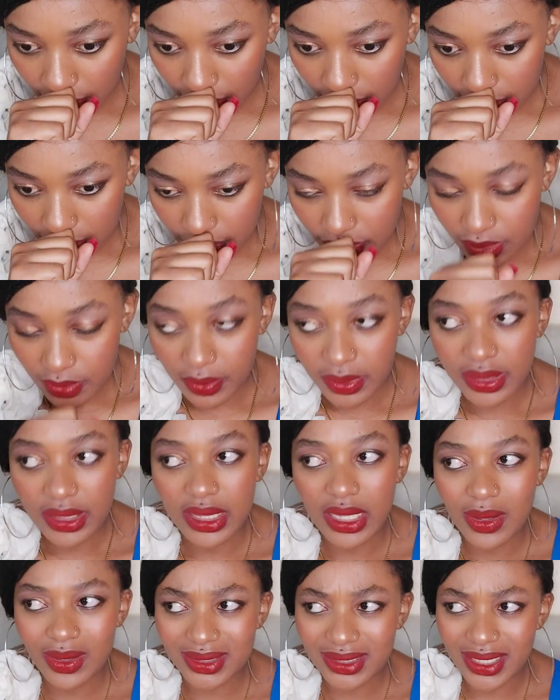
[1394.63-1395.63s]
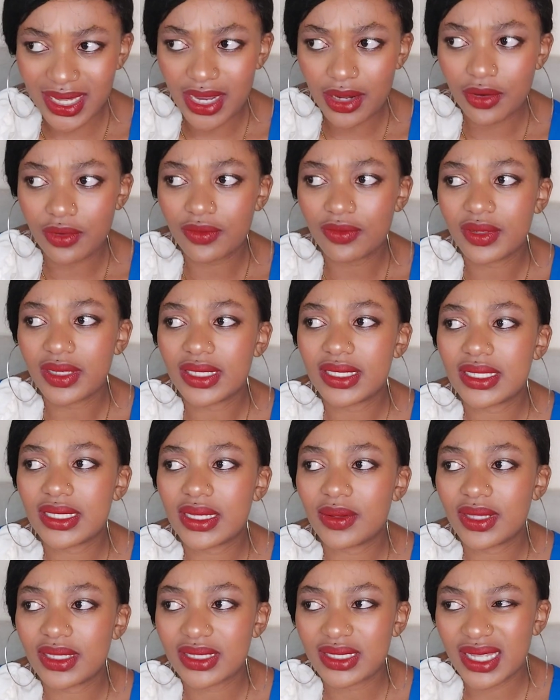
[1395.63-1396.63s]
excuse me that was the end of it
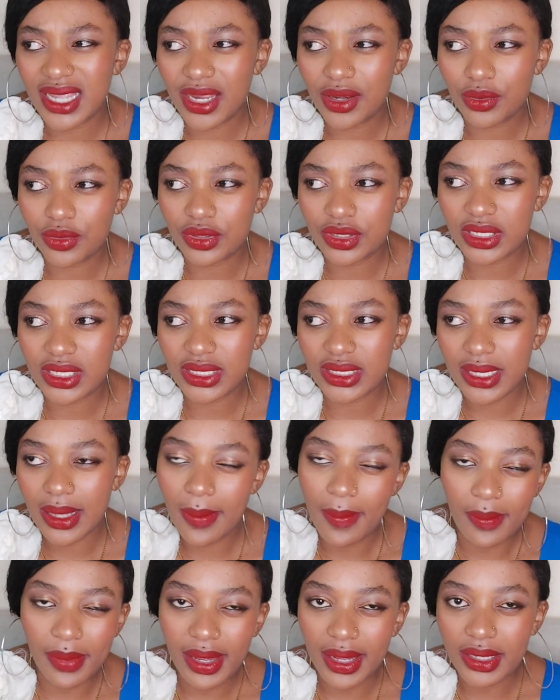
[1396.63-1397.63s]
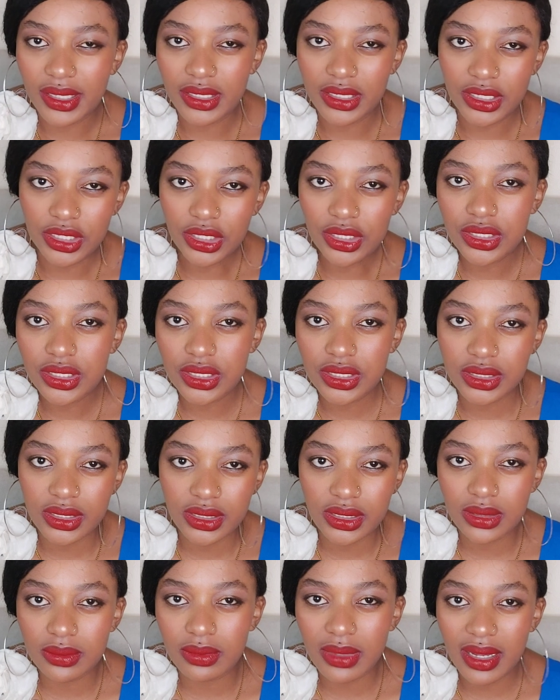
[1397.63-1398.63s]
now this is kind of december ish
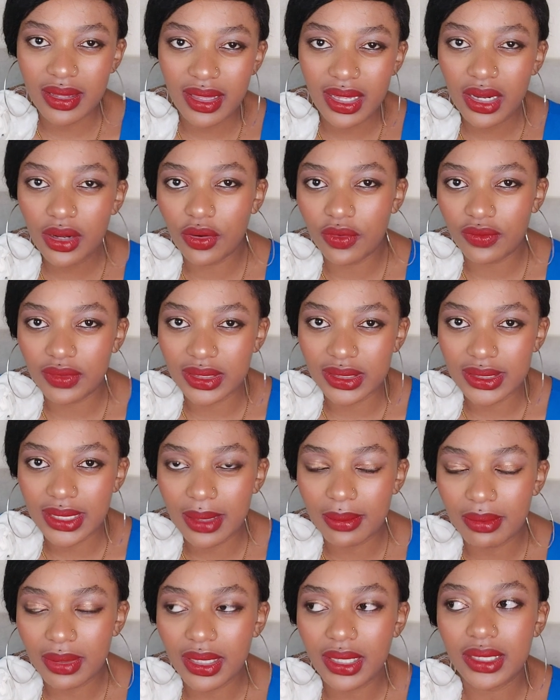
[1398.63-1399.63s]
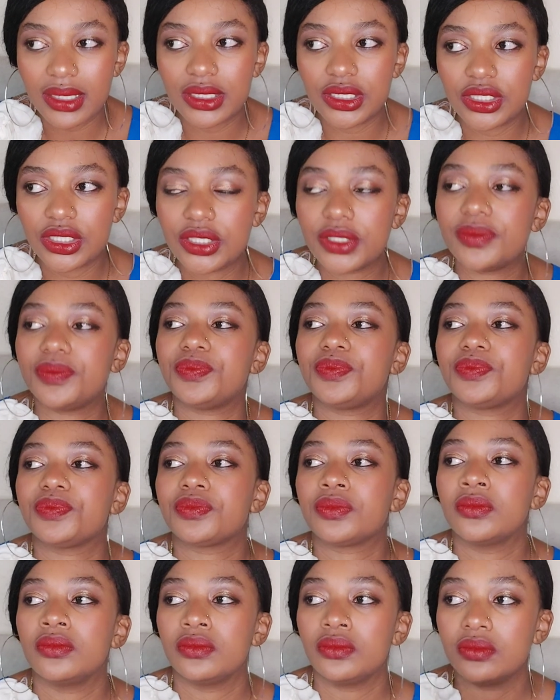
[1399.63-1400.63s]
at the end of december ish
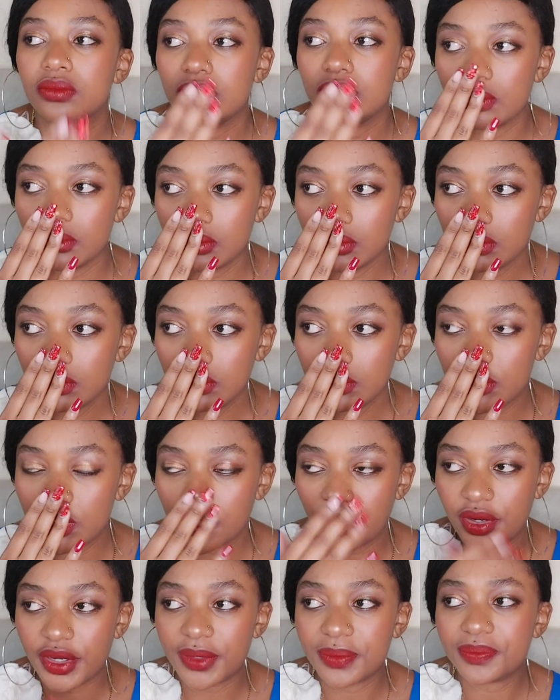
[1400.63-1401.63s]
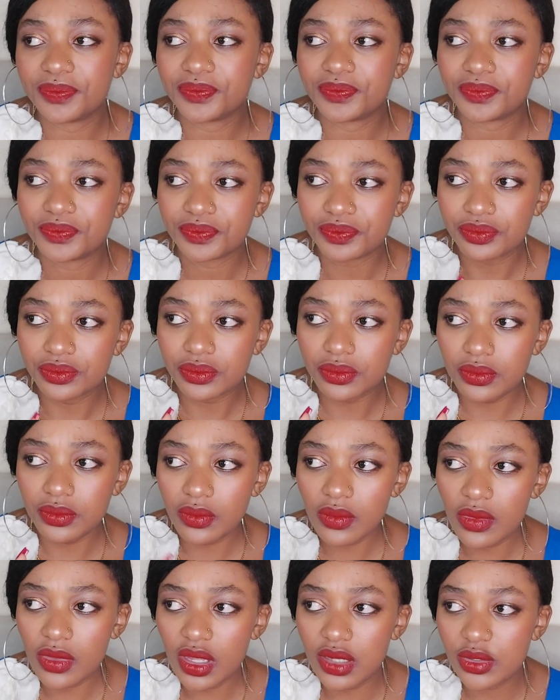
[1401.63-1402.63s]
sorry
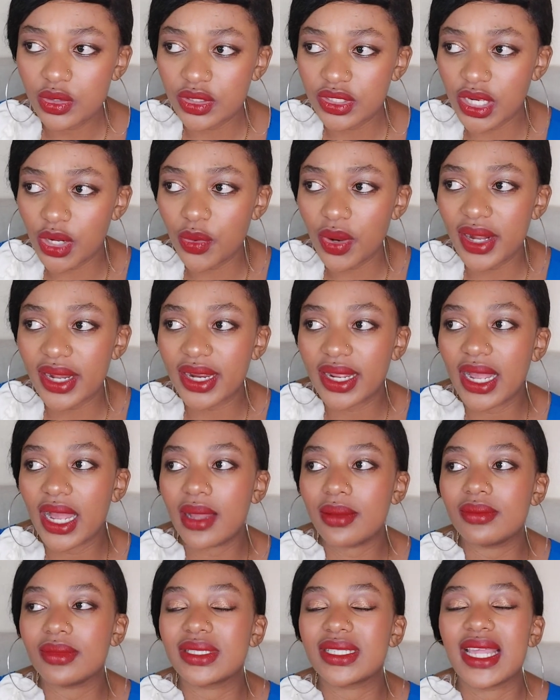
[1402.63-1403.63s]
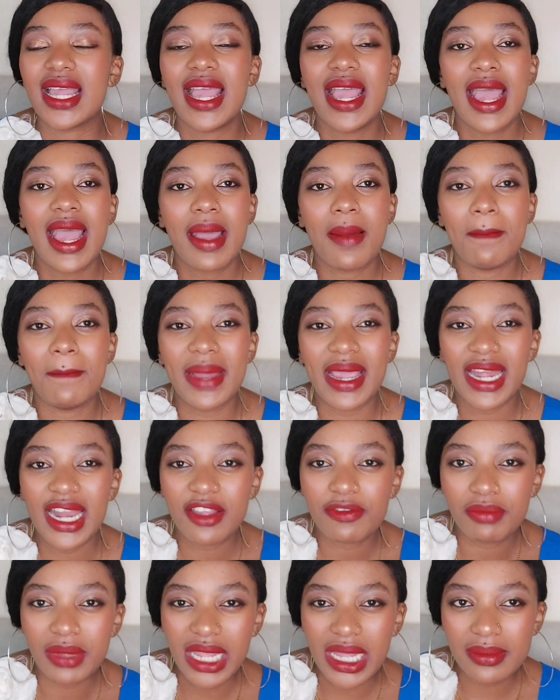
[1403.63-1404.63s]
so january comes my
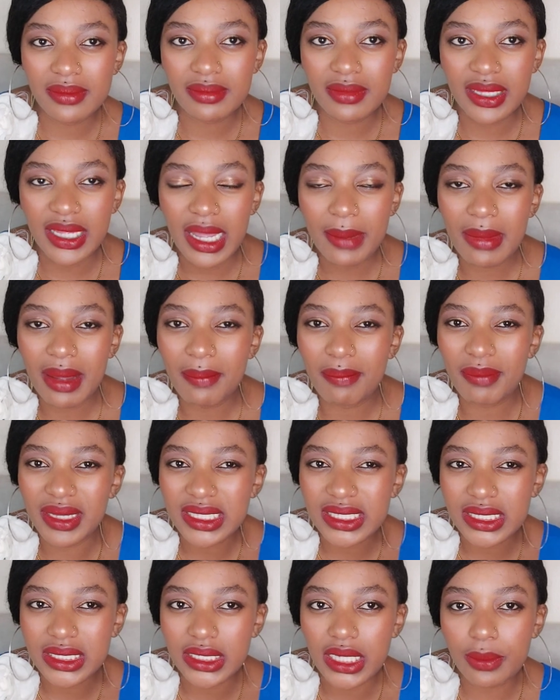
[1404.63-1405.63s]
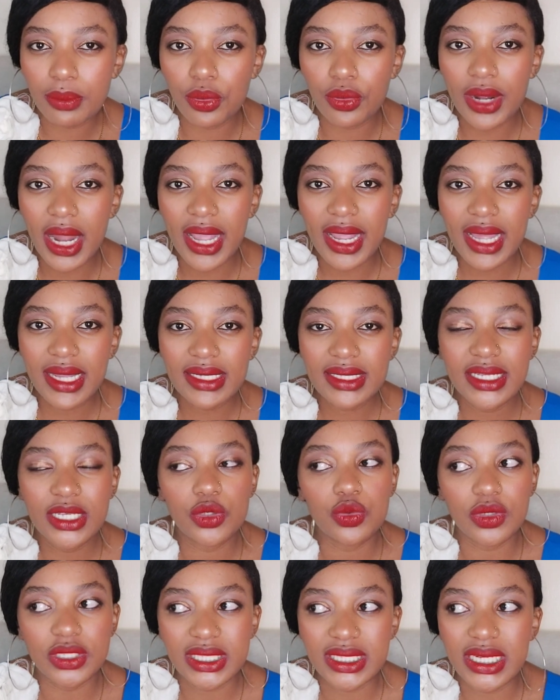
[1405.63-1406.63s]
life became became a bit stable i can't say
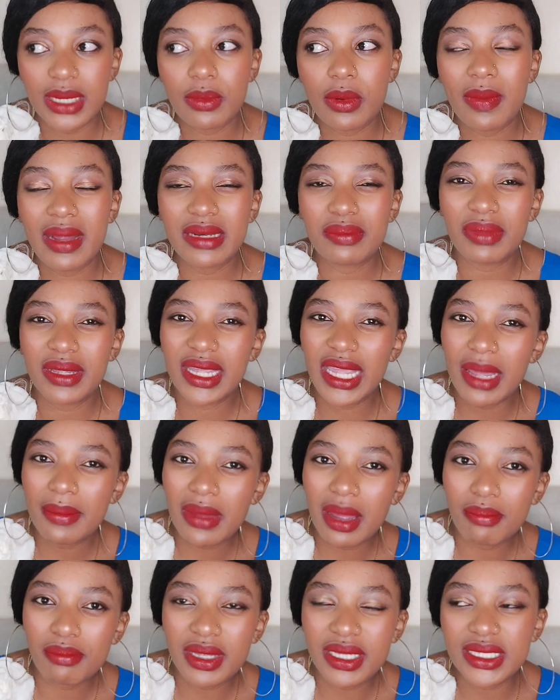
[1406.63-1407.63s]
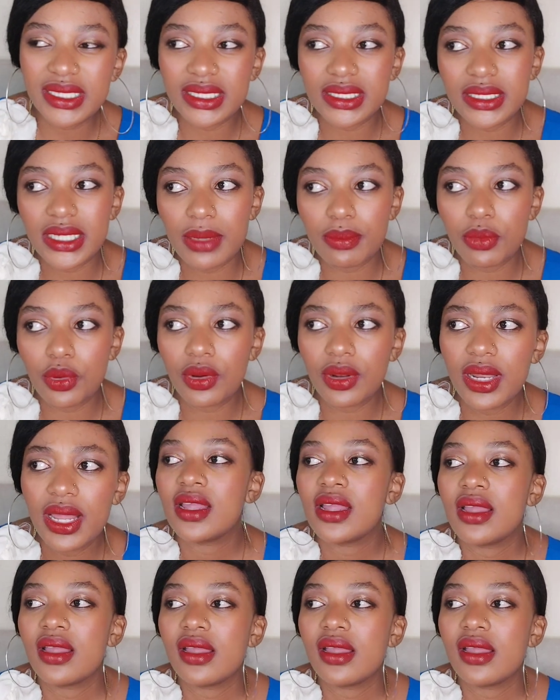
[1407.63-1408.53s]
it was stable but became a bit stable